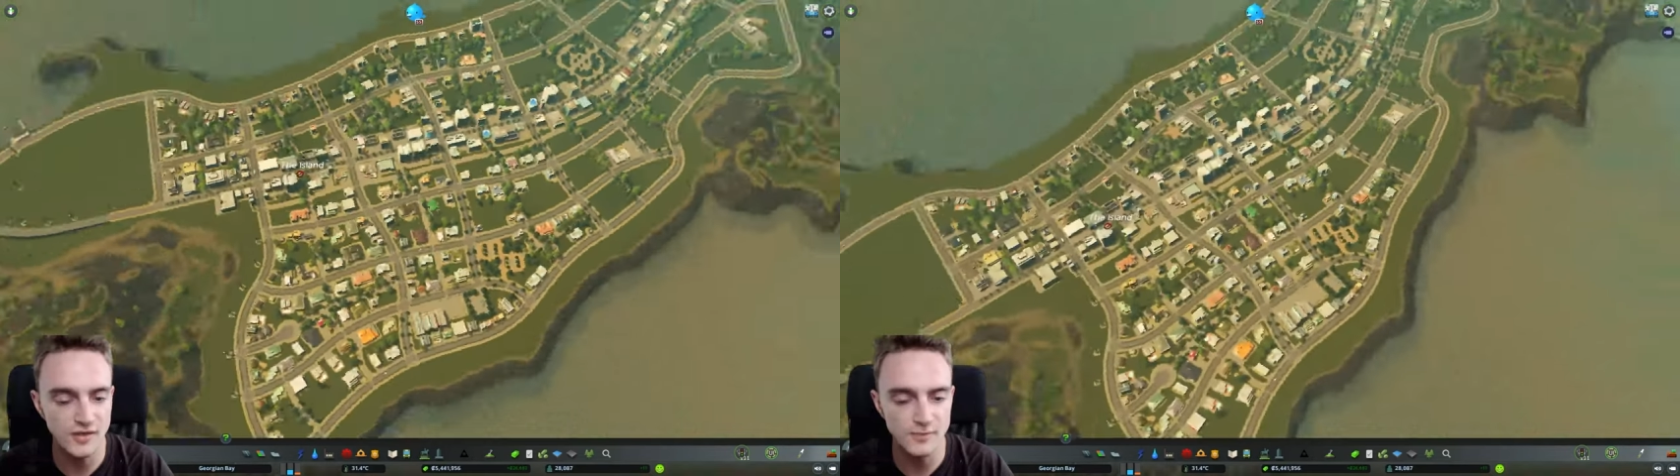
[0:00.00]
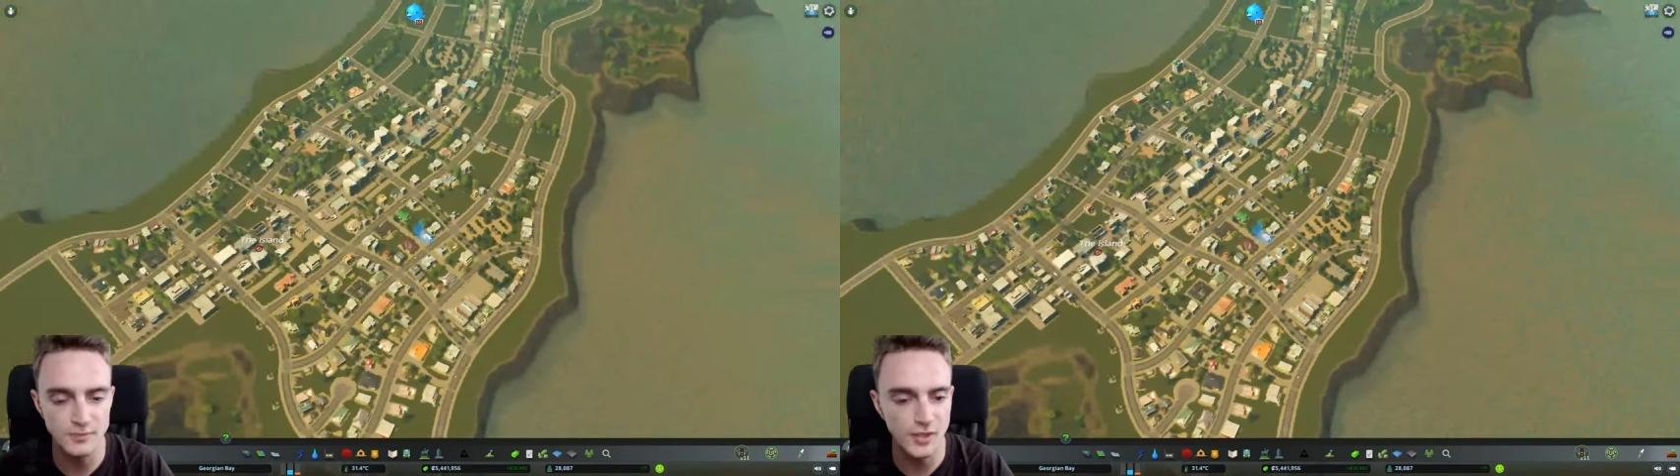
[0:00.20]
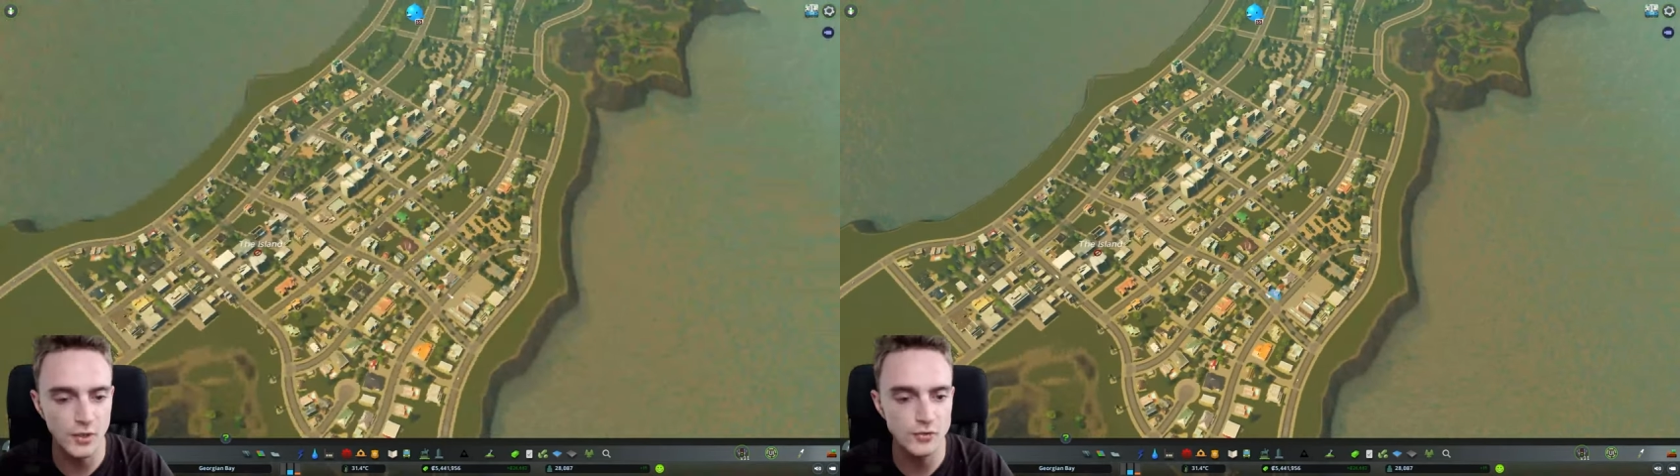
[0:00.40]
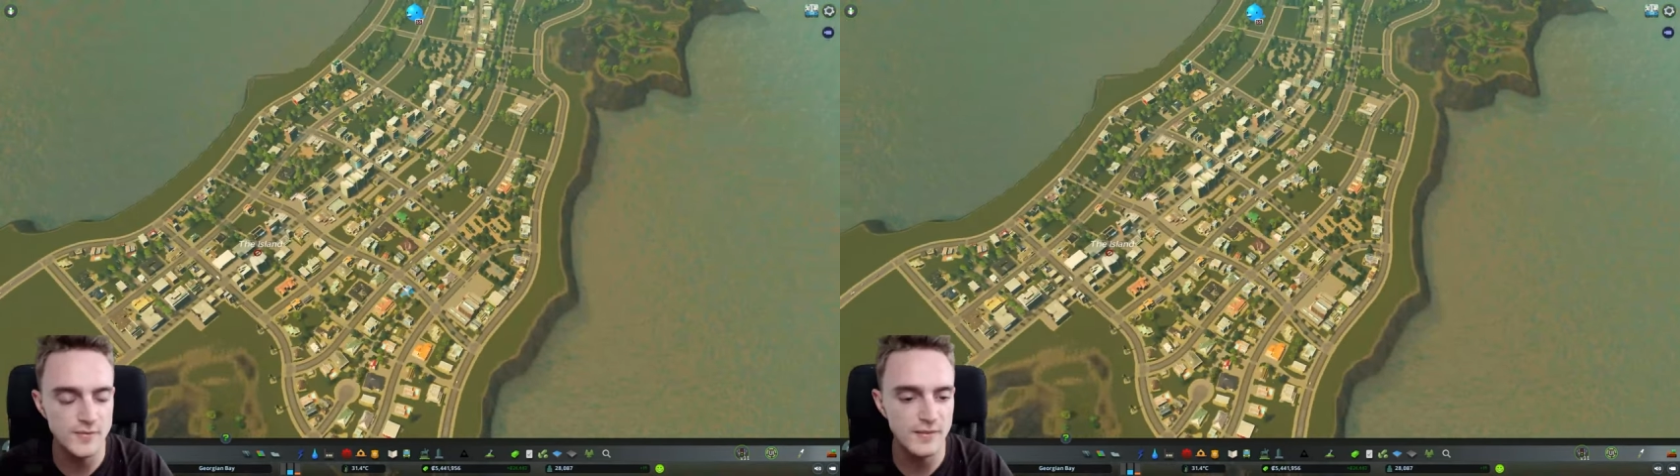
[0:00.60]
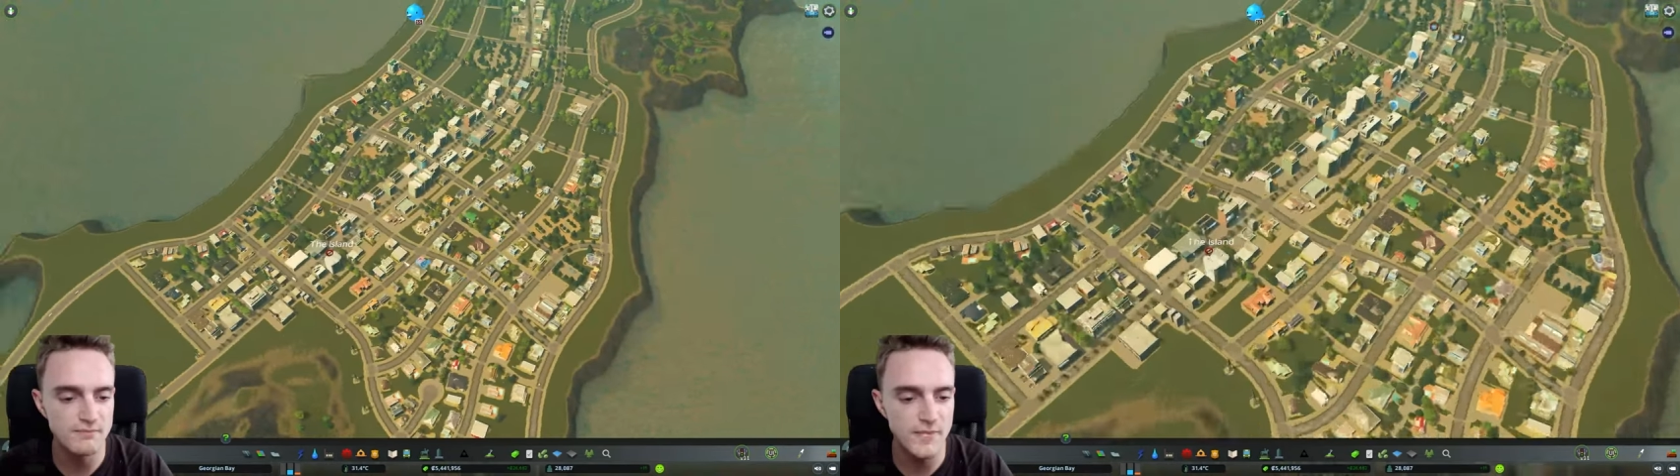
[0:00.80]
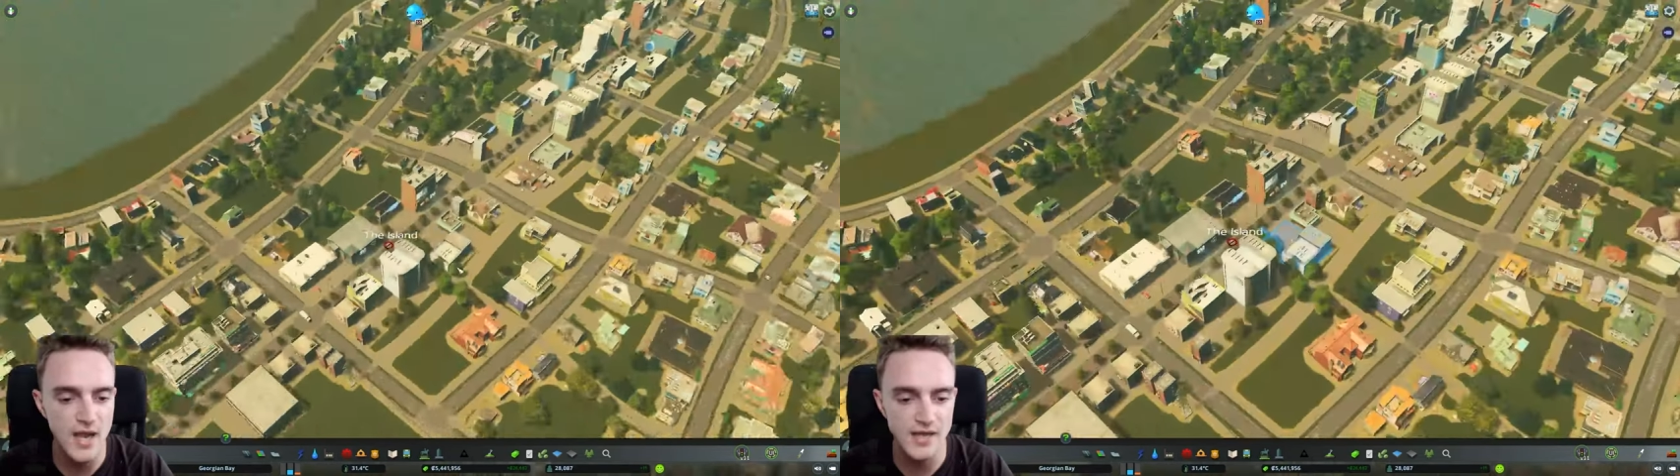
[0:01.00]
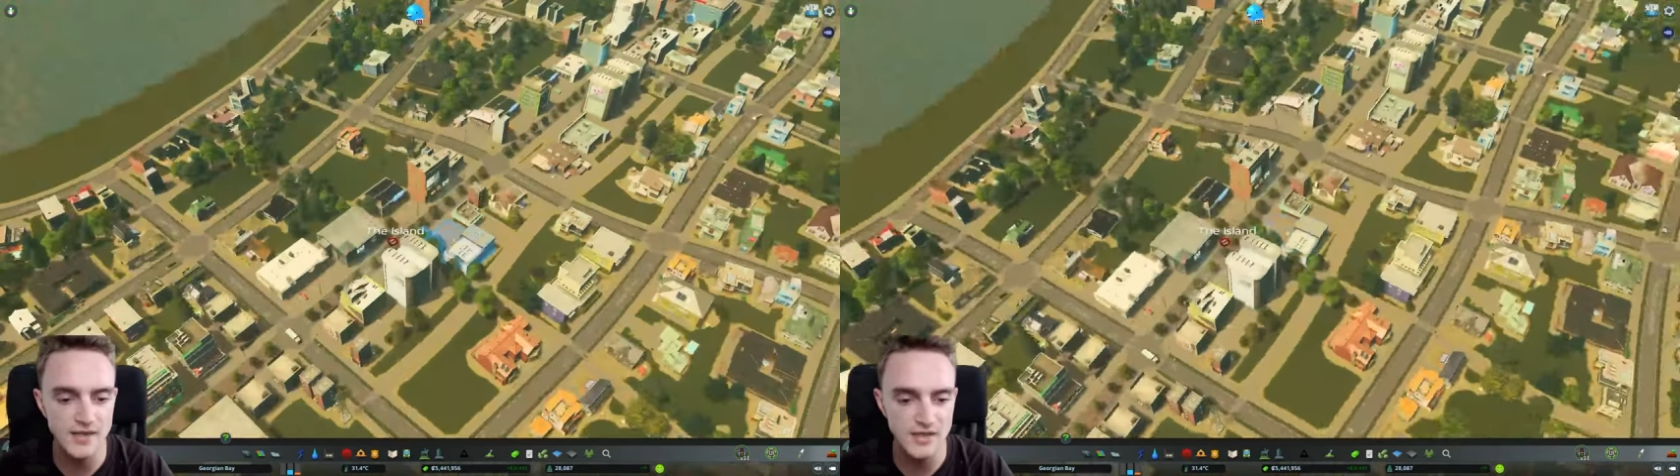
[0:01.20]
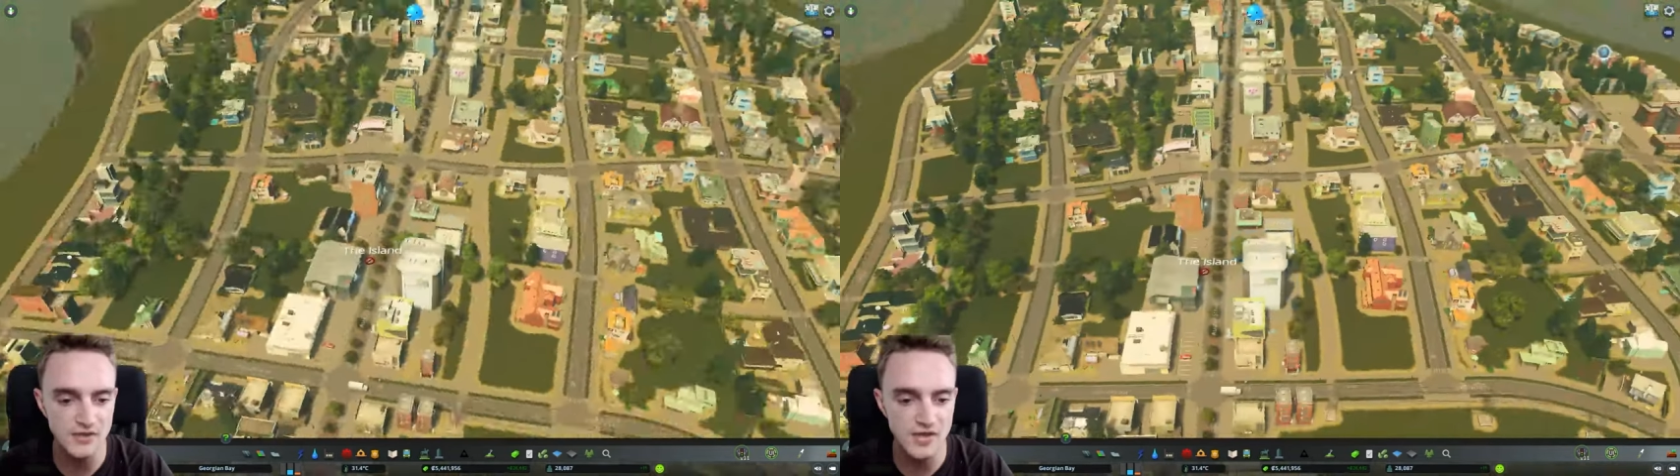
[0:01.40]
It blows my mind
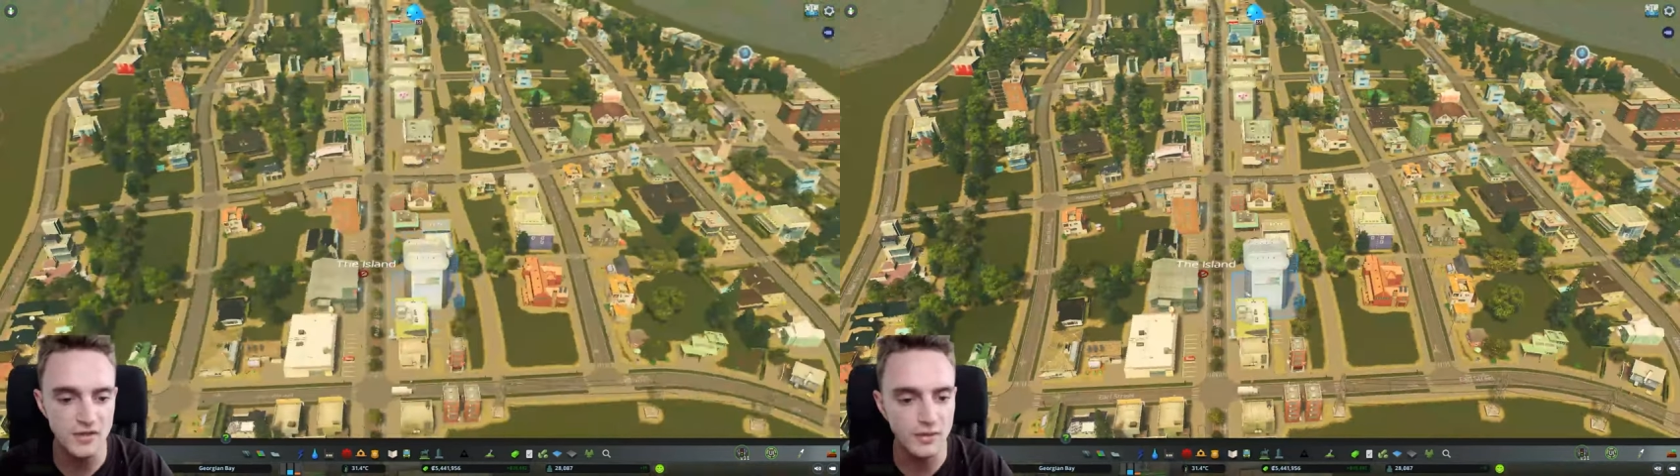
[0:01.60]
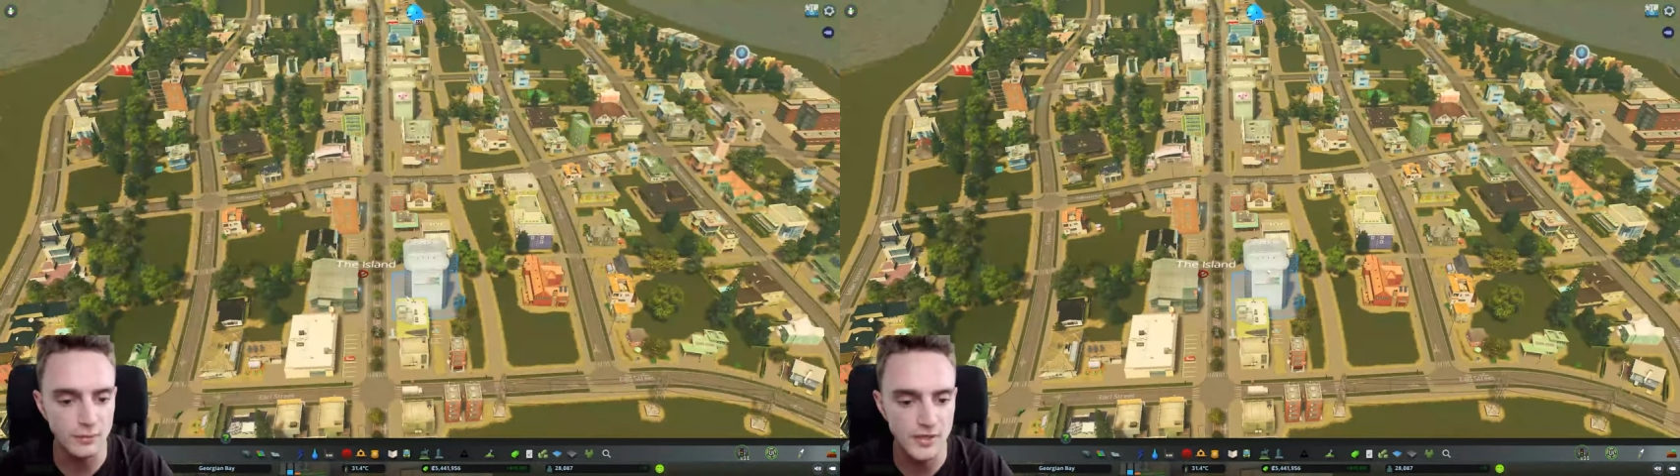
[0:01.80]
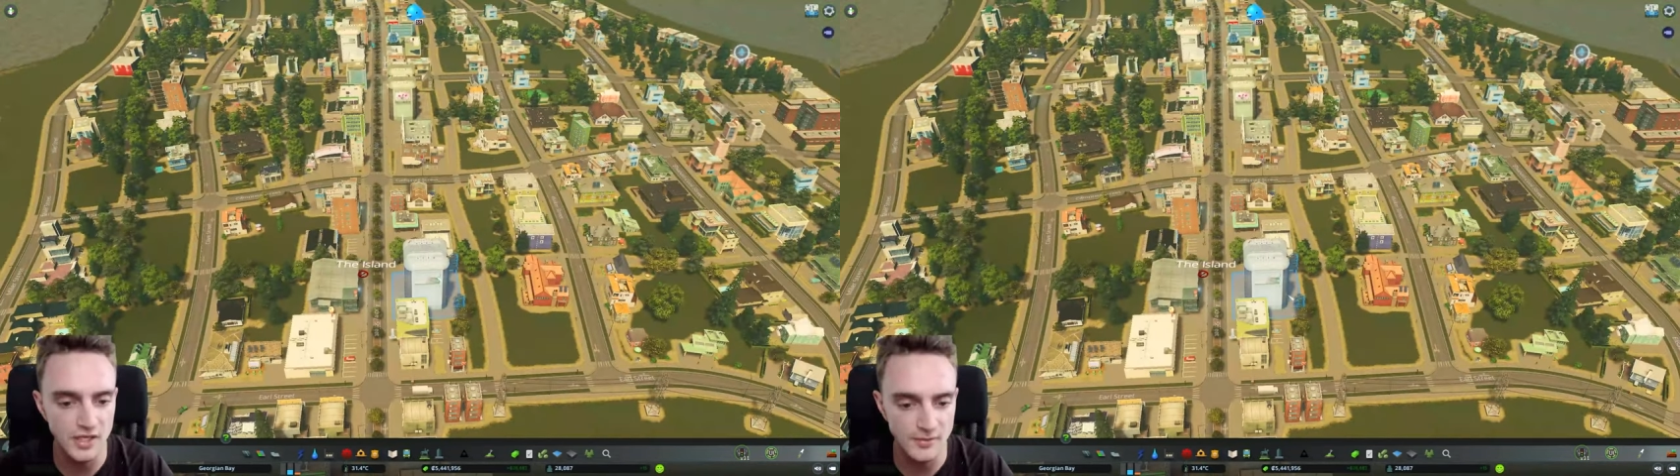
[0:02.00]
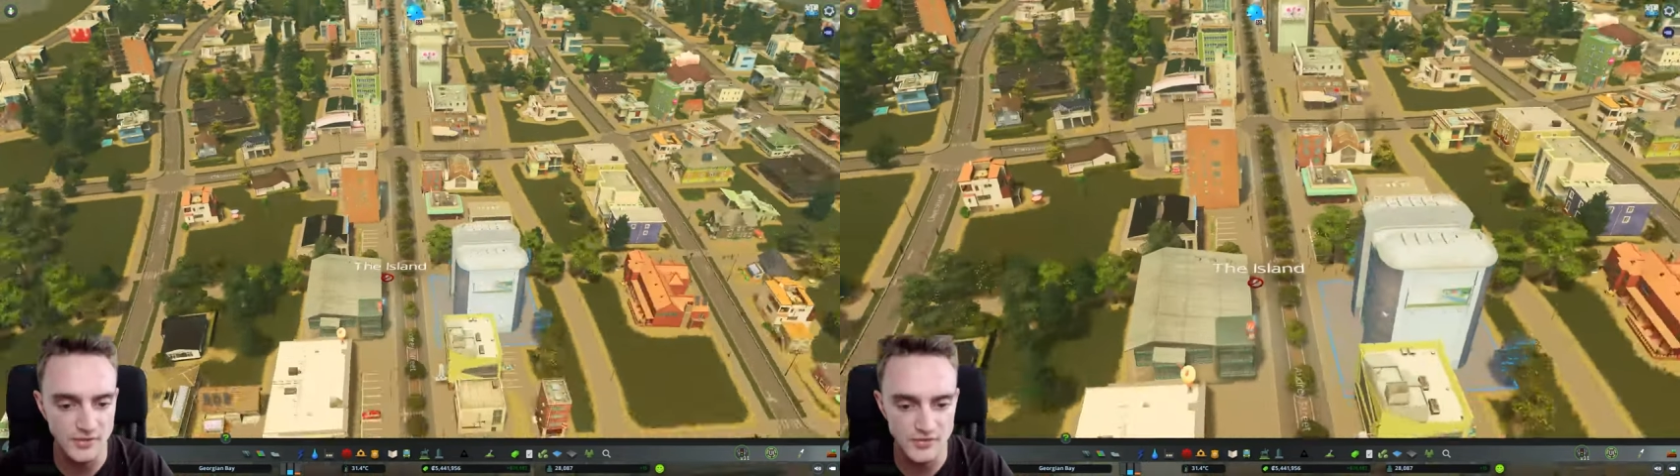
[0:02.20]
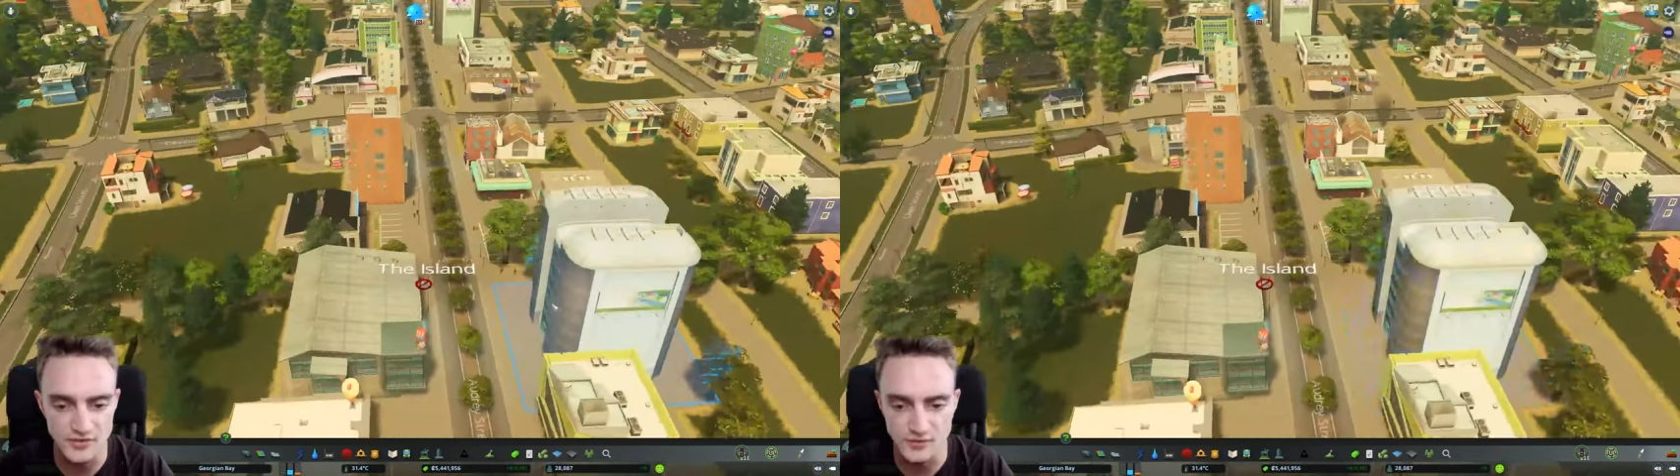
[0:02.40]
that you need three elementary